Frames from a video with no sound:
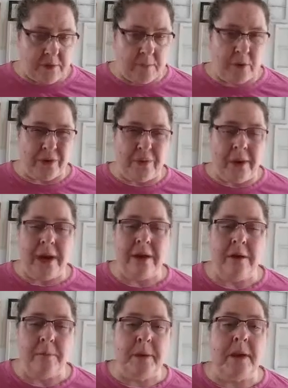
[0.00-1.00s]
the more you
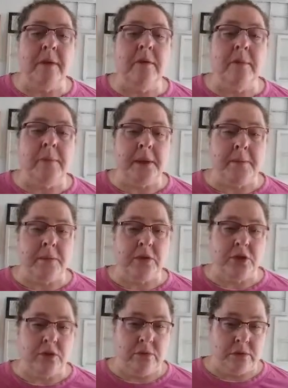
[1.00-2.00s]
help other people
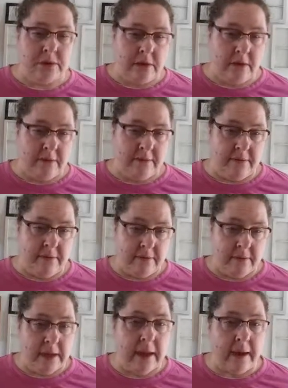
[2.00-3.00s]
choose love.
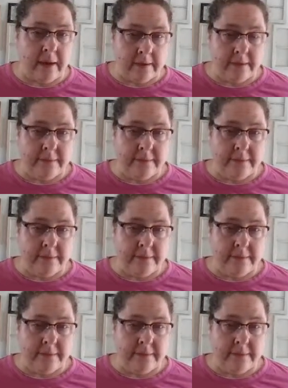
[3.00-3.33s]
Yeah.